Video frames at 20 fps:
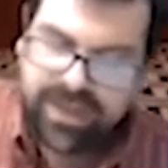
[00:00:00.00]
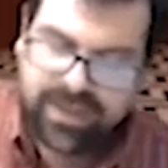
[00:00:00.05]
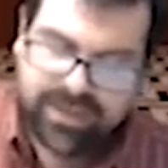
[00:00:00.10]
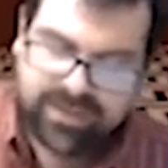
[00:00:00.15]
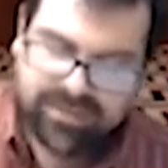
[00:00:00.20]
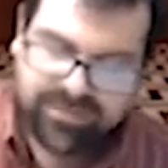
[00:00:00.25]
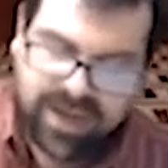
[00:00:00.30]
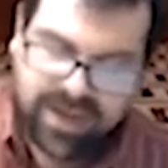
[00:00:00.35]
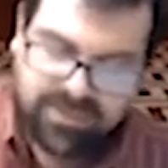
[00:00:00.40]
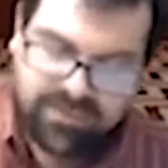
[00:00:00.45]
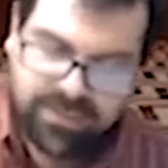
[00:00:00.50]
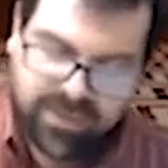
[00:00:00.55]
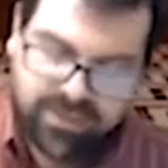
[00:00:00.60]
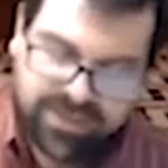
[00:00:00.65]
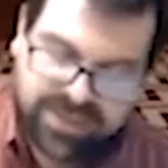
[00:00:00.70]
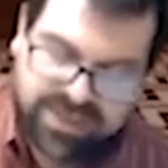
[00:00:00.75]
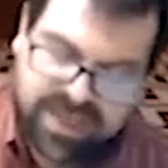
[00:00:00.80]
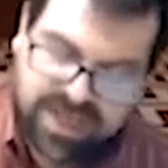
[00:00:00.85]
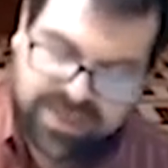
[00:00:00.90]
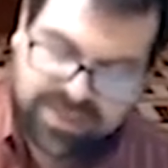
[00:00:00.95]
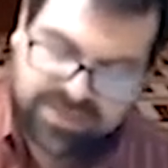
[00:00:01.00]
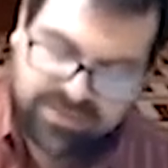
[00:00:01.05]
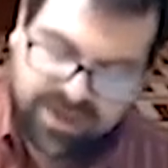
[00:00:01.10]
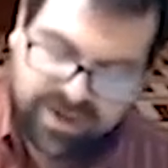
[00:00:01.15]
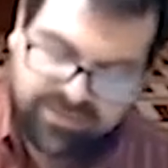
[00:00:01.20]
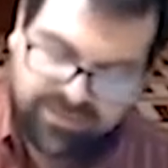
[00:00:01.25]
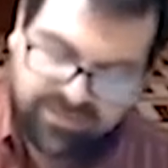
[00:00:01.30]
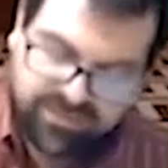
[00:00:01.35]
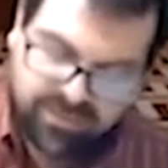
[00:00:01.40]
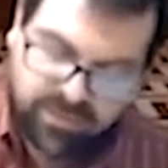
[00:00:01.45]
I can divide both sides
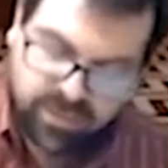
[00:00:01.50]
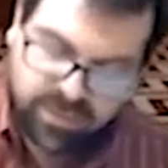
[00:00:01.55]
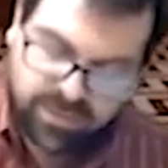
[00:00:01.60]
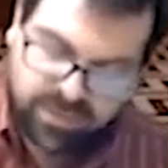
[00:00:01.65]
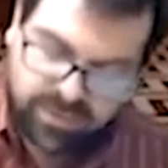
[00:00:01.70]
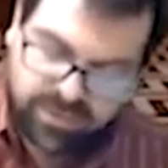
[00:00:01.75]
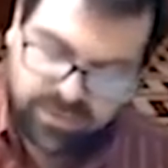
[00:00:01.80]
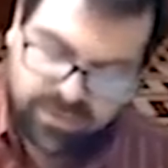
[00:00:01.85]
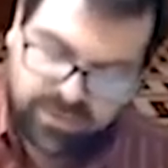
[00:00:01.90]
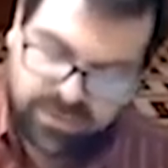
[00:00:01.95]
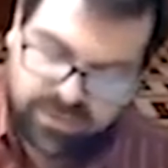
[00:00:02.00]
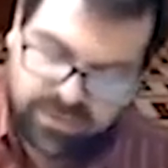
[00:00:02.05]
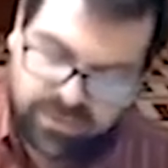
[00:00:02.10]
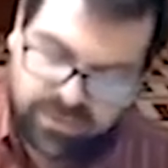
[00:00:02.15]
by 4.